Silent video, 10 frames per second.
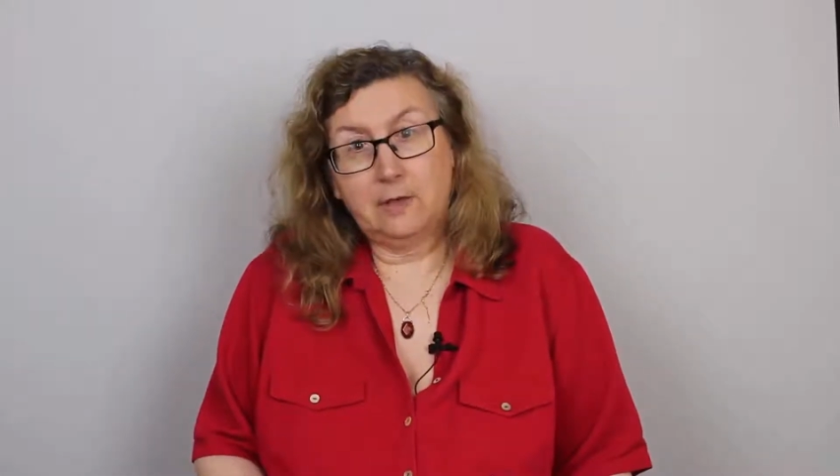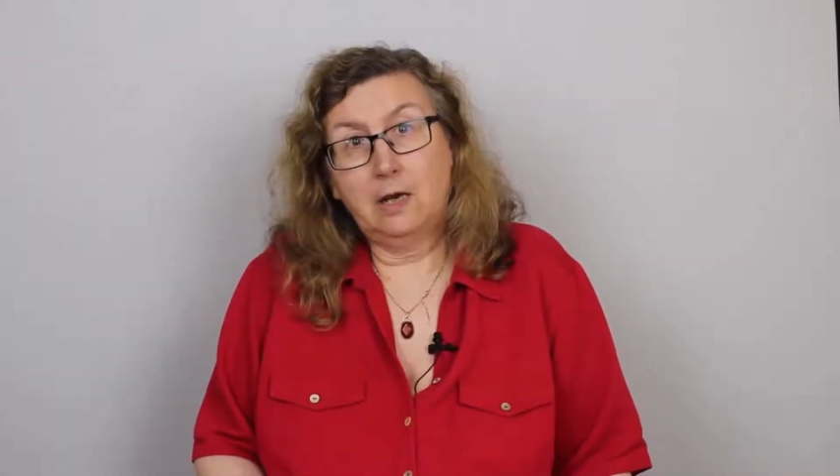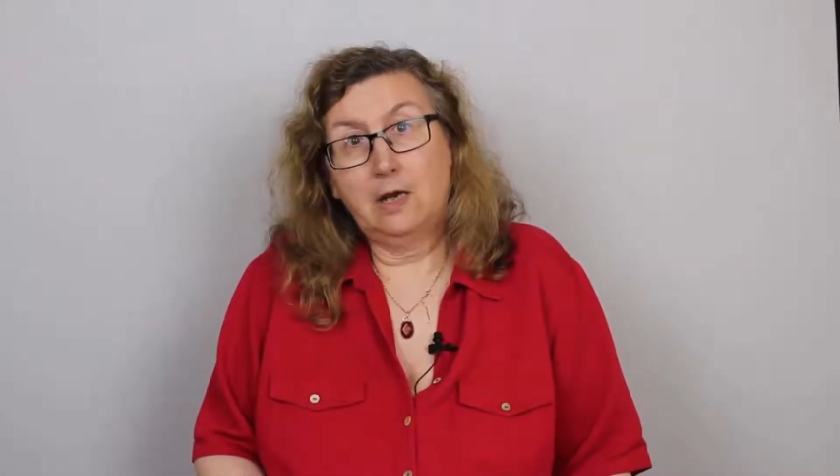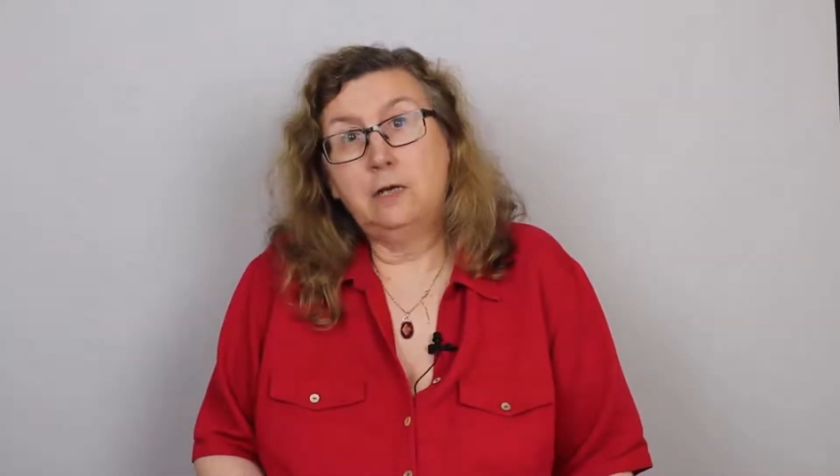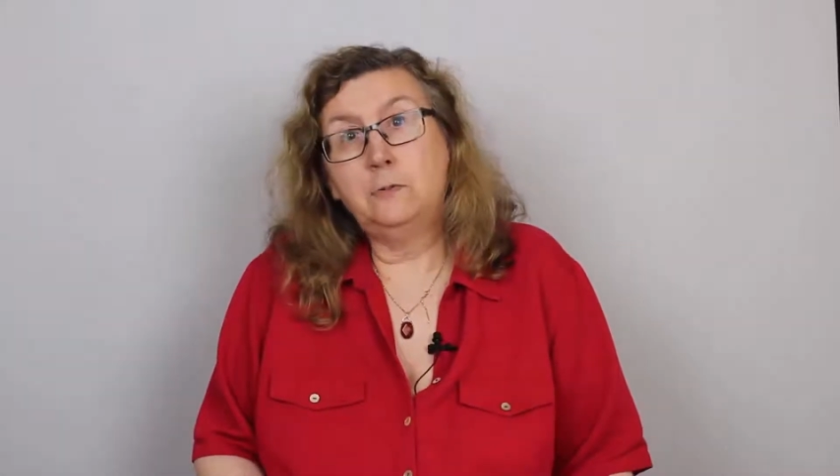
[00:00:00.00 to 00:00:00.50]

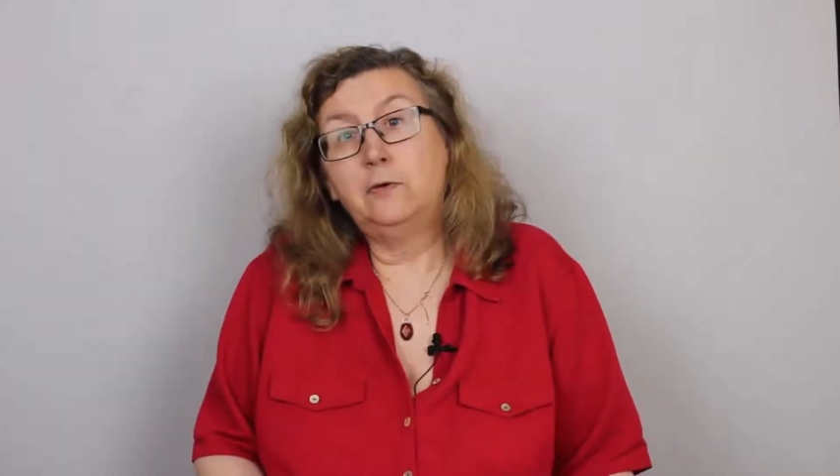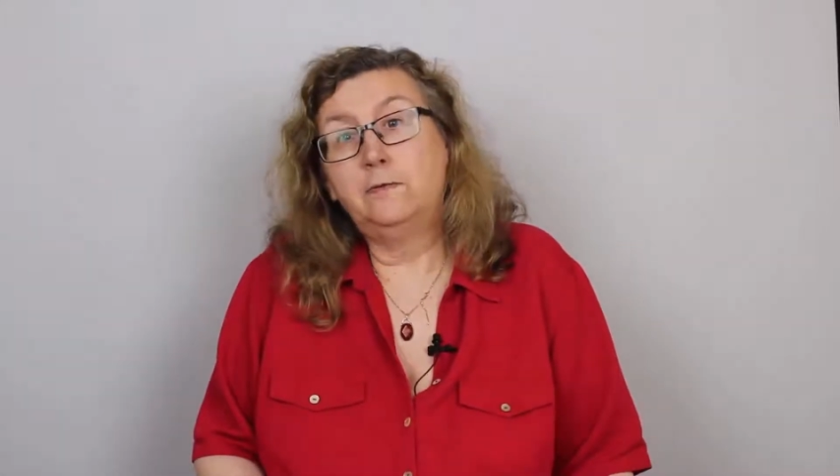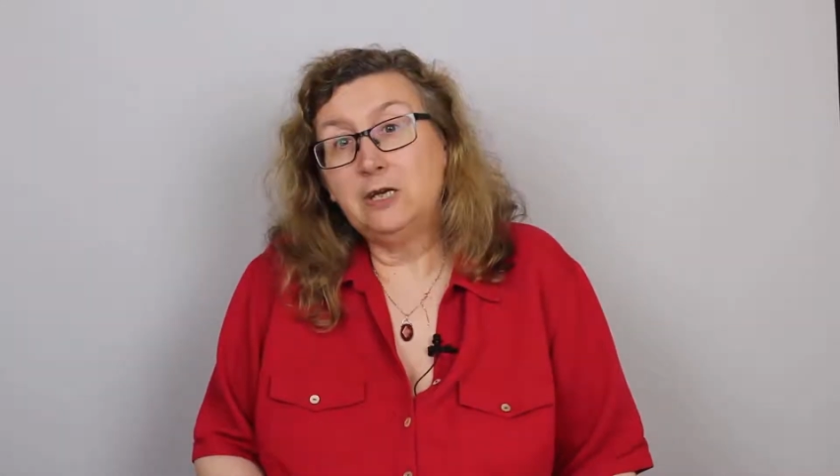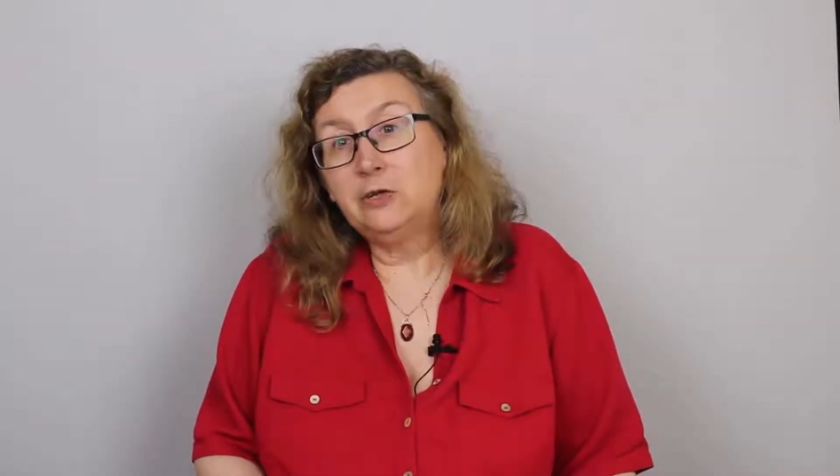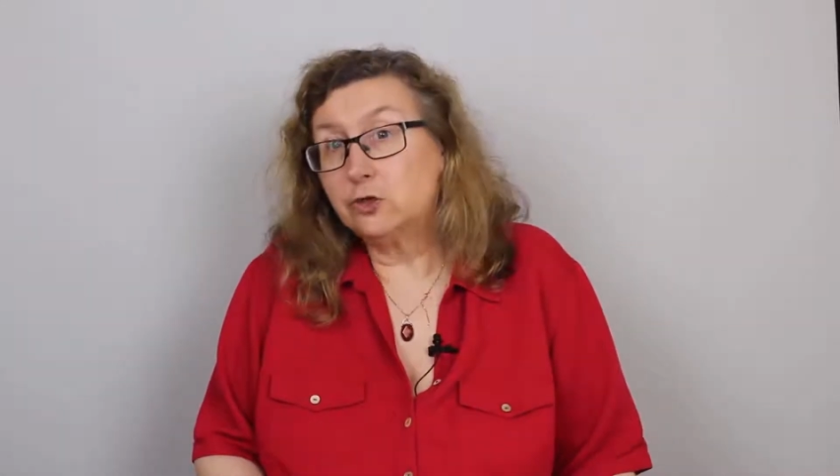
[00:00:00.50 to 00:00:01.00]
and
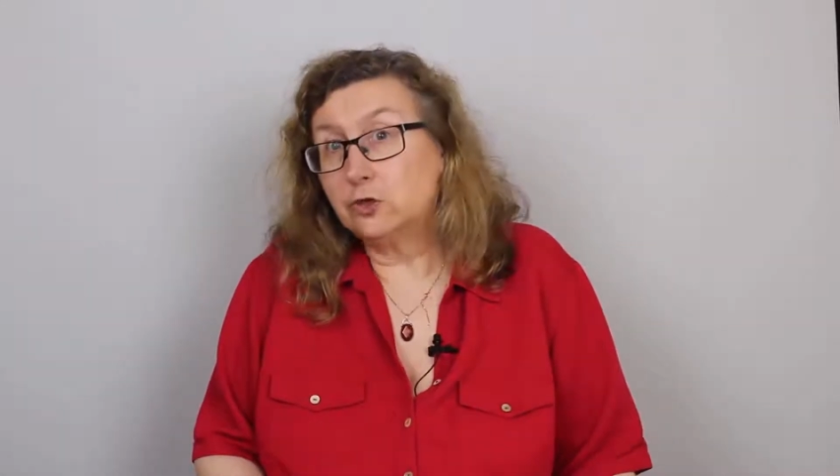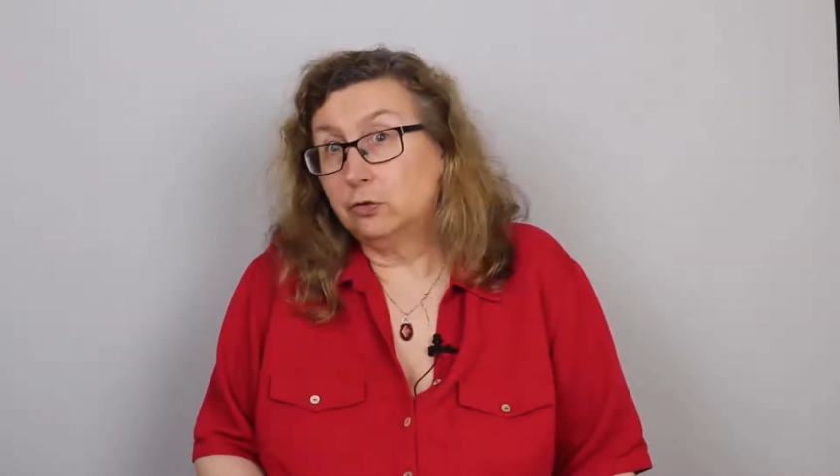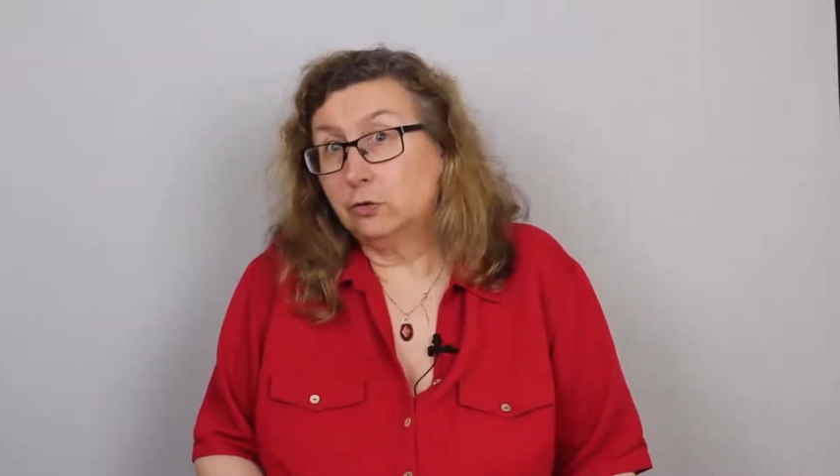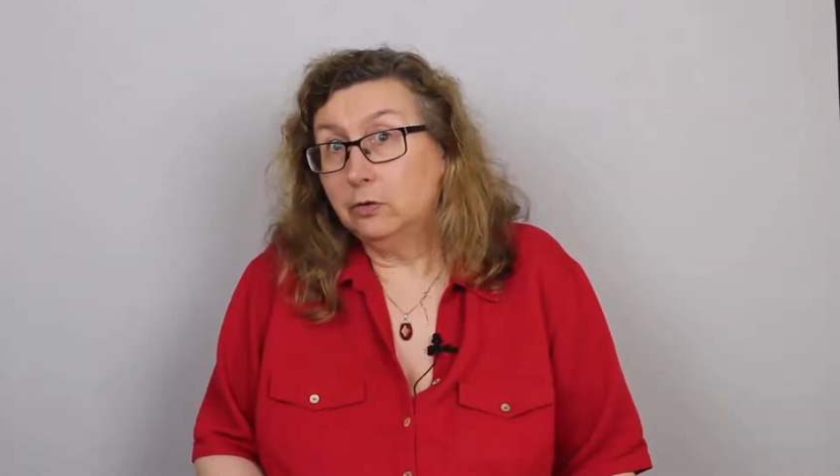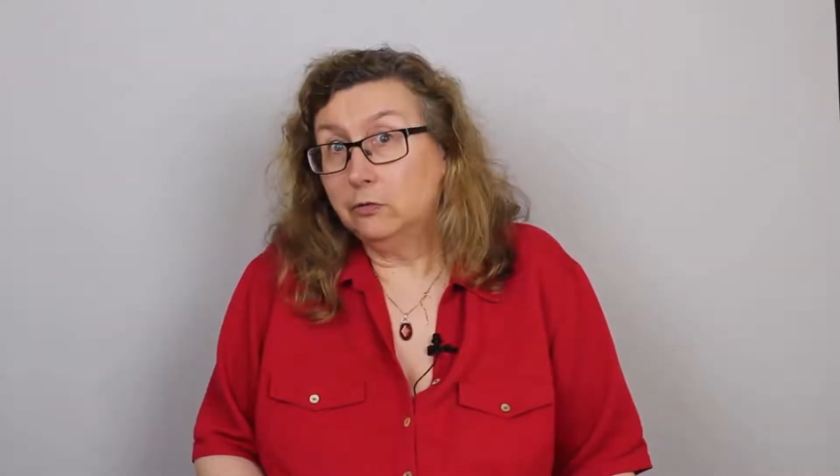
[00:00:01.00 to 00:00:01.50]
prevent you